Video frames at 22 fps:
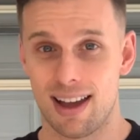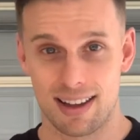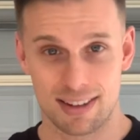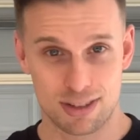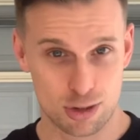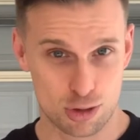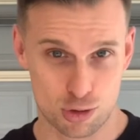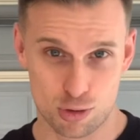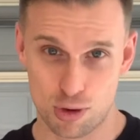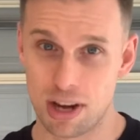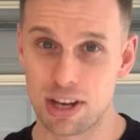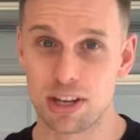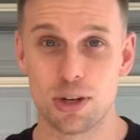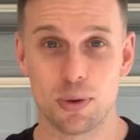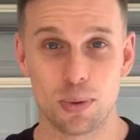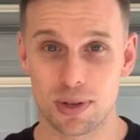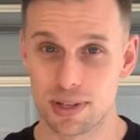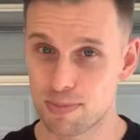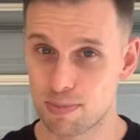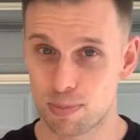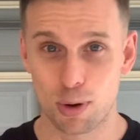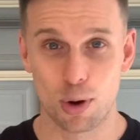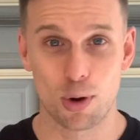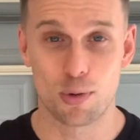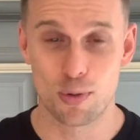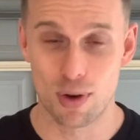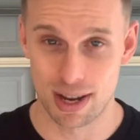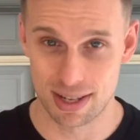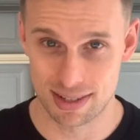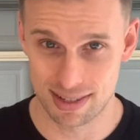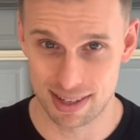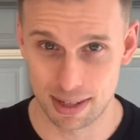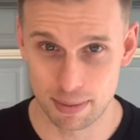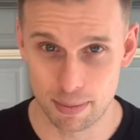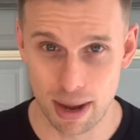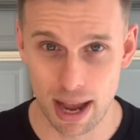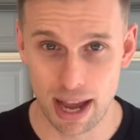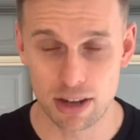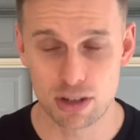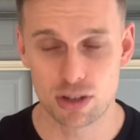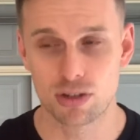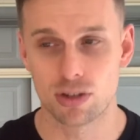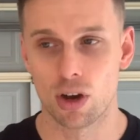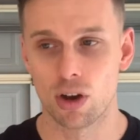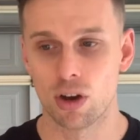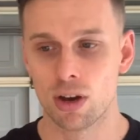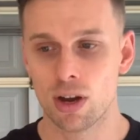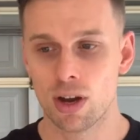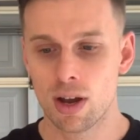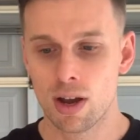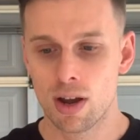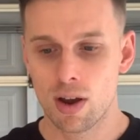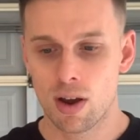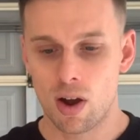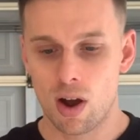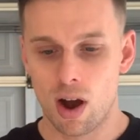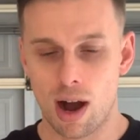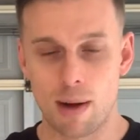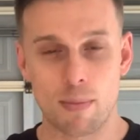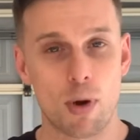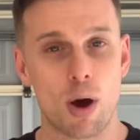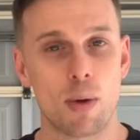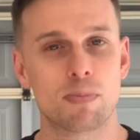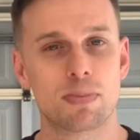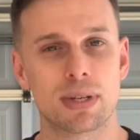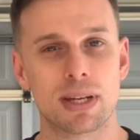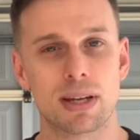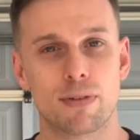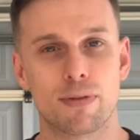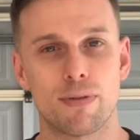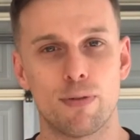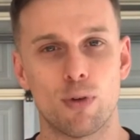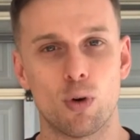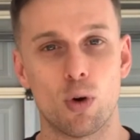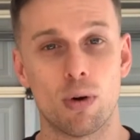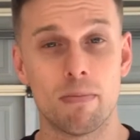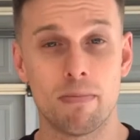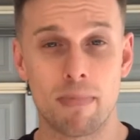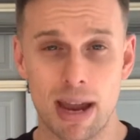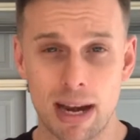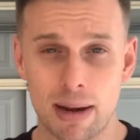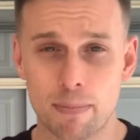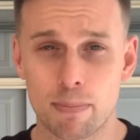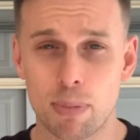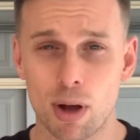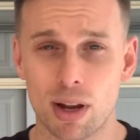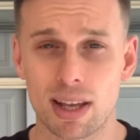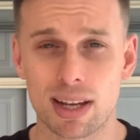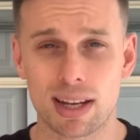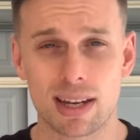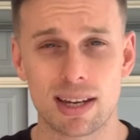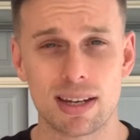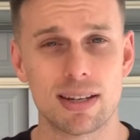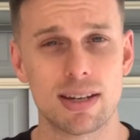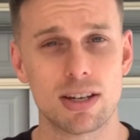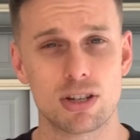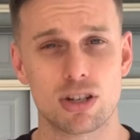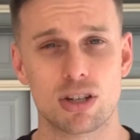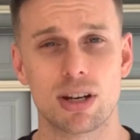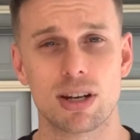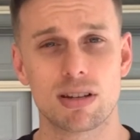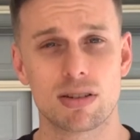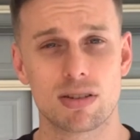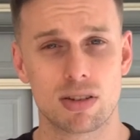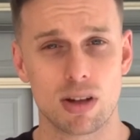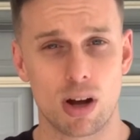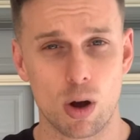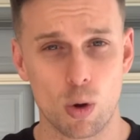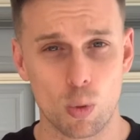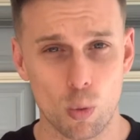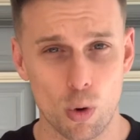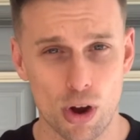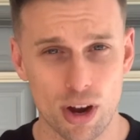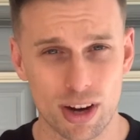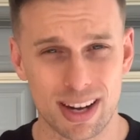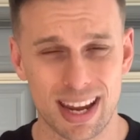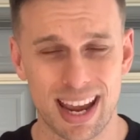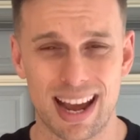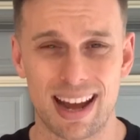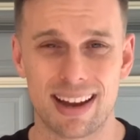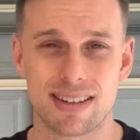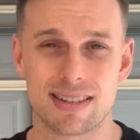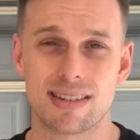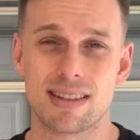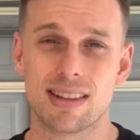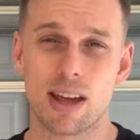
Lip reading: strenuous pro wrestling match. So I'm opting for metabolic conditioning style workouts.